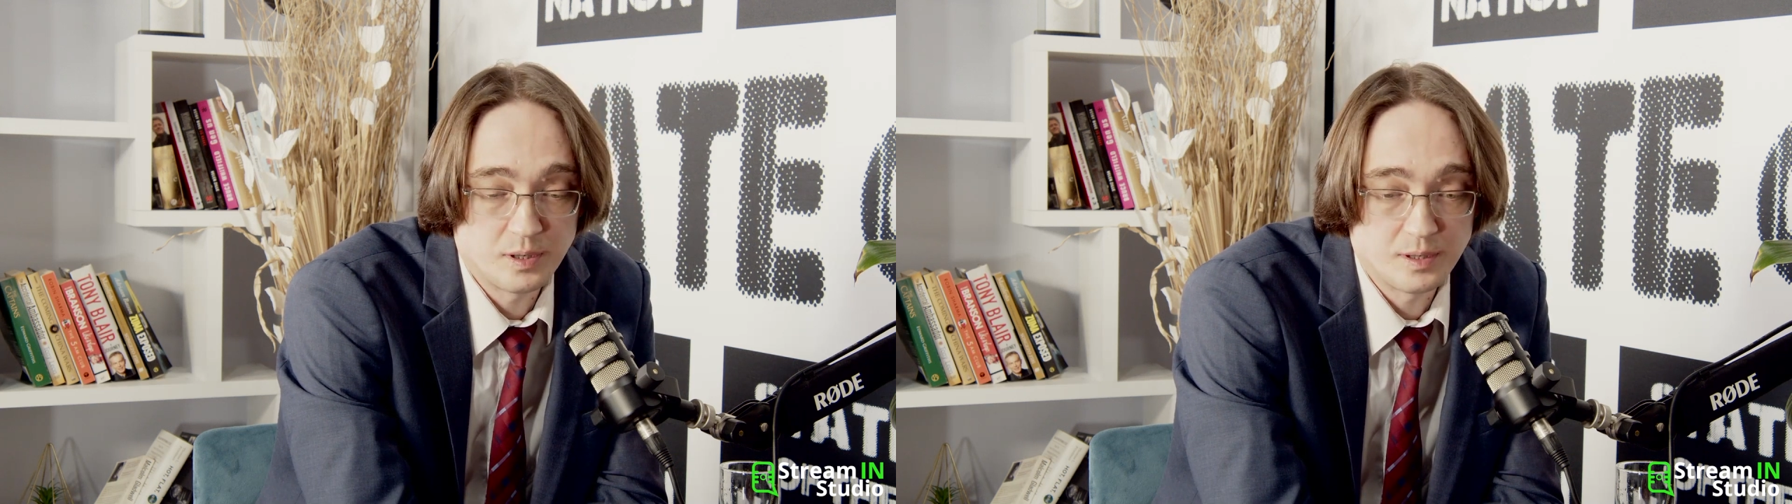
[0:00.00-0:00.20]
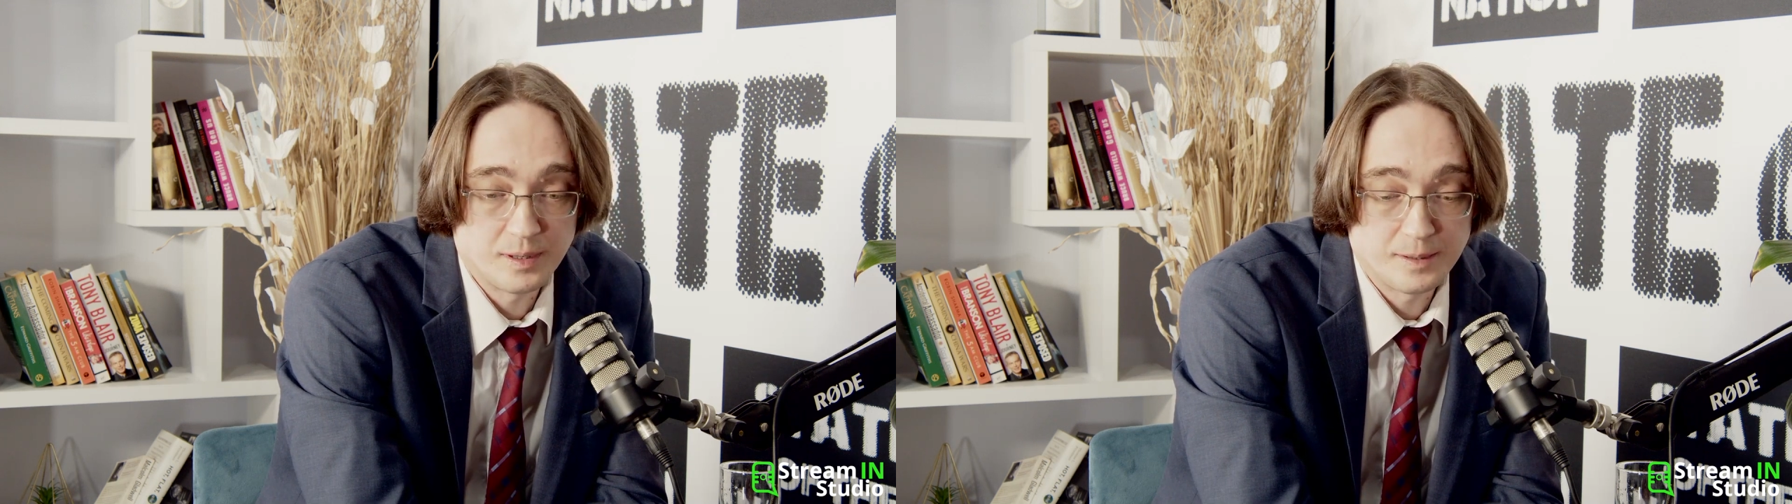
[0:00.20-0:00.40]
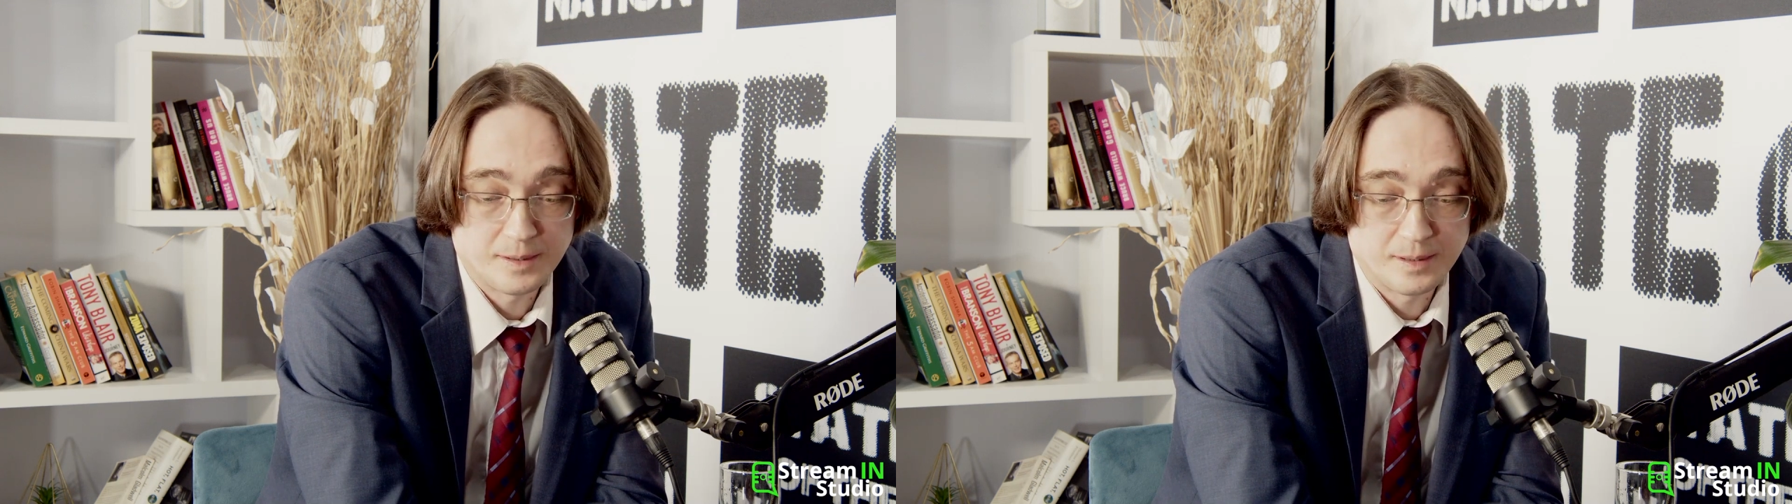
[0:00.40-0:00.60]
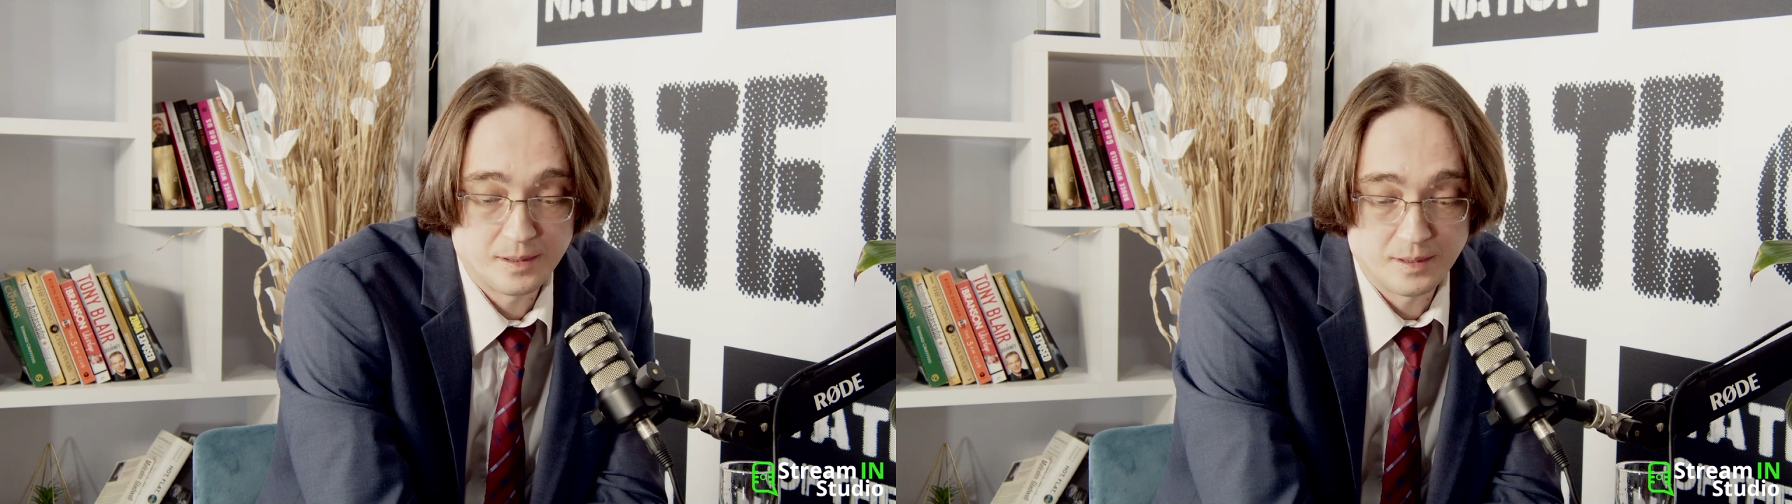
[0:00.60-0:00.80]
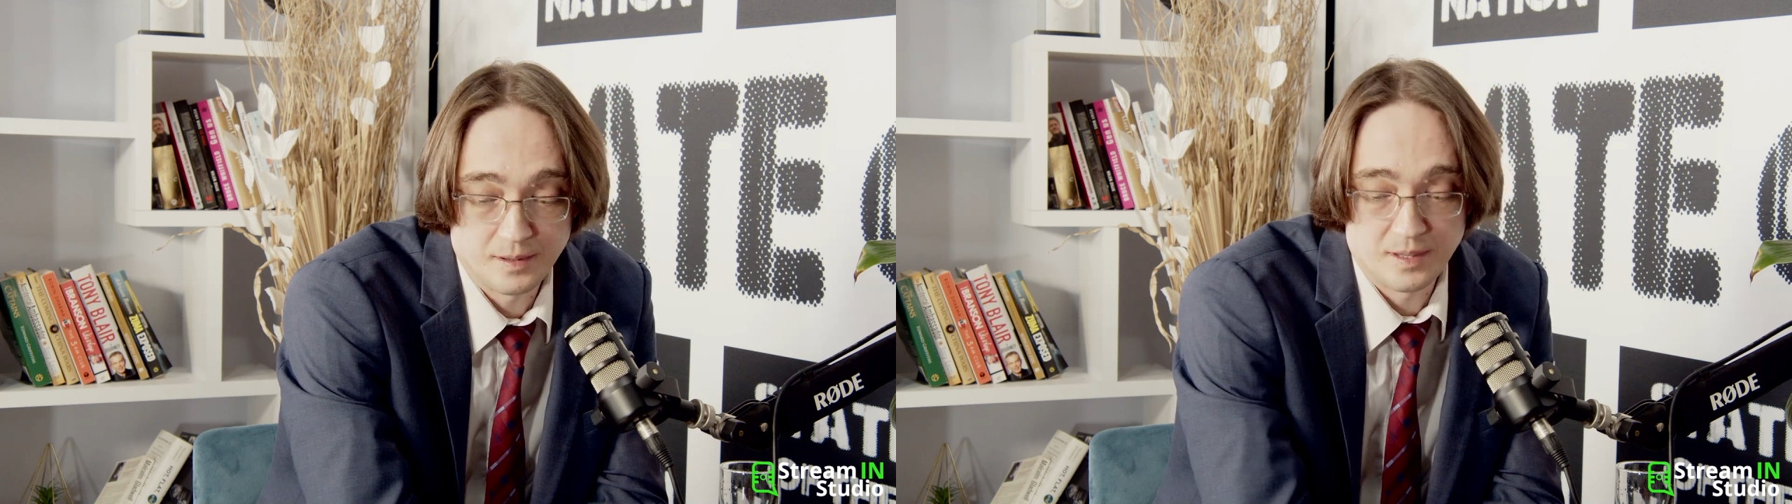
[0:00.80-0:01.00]

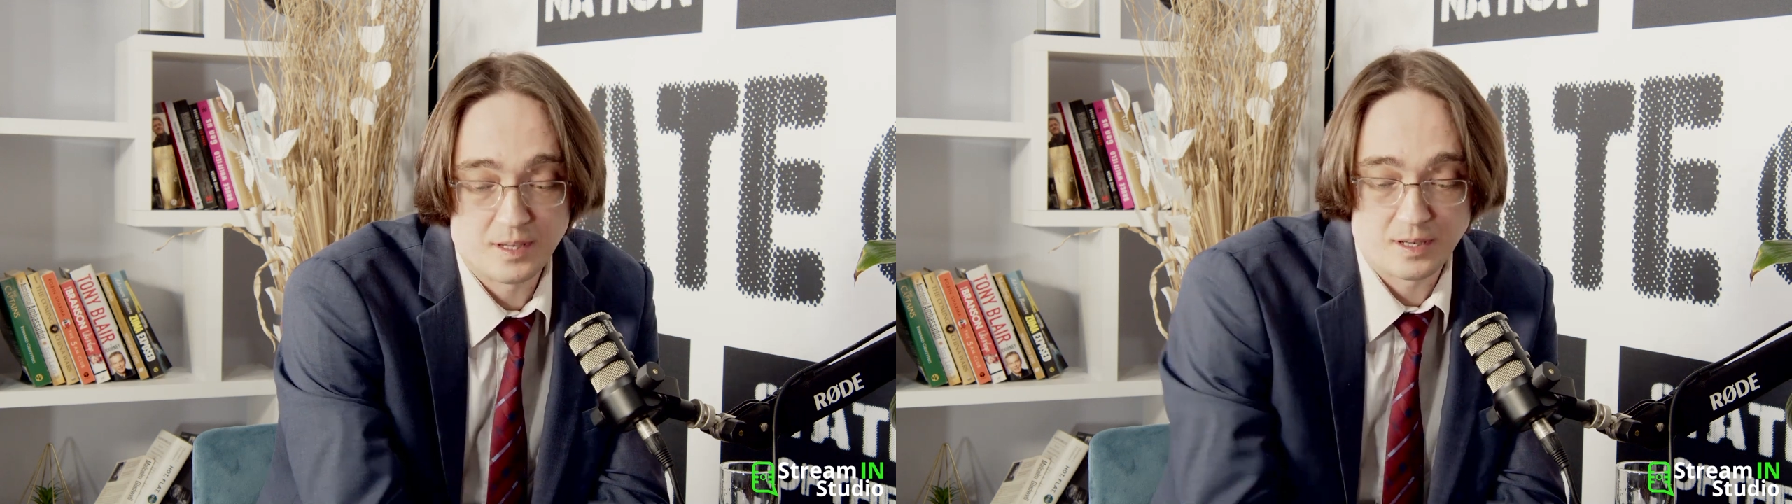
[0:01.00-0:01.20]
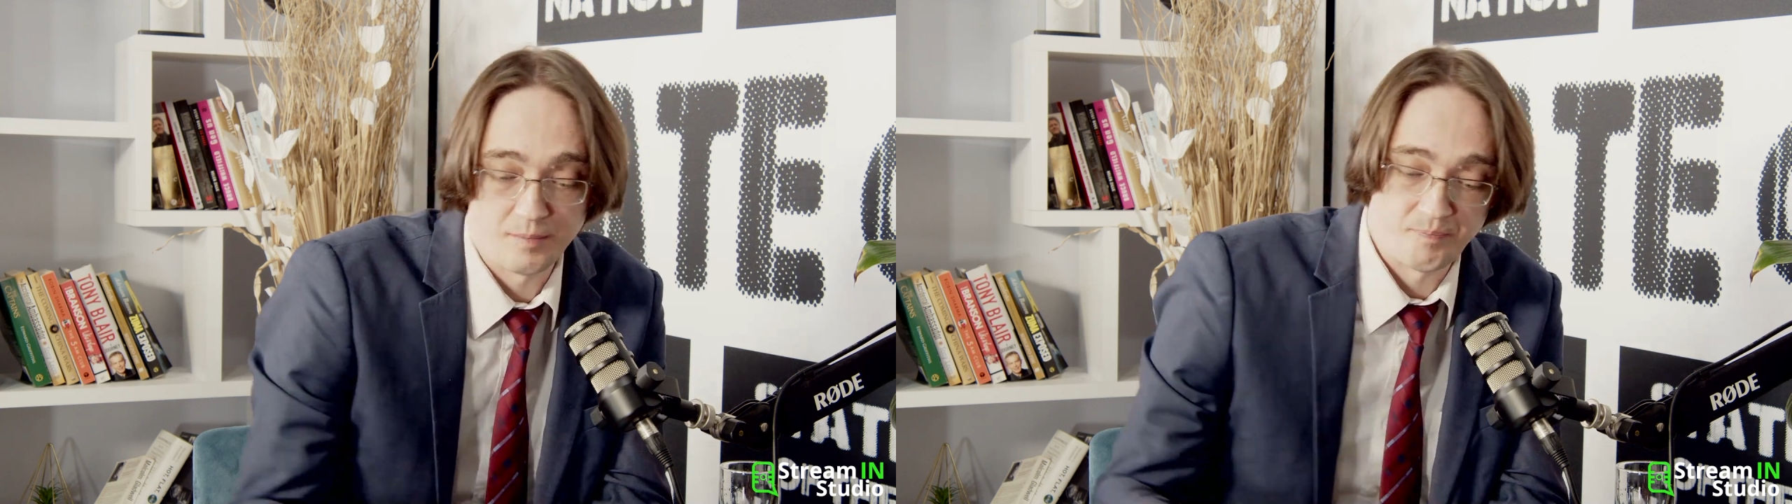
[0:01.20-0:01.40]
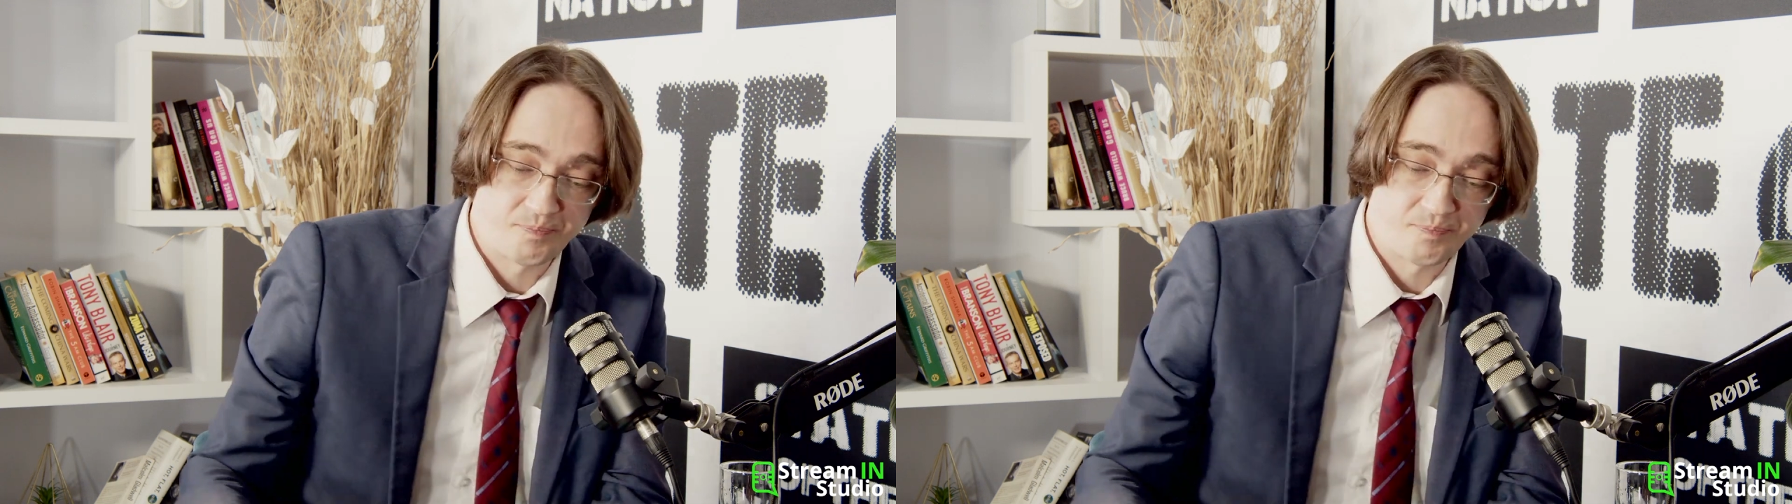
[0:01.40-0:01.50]
the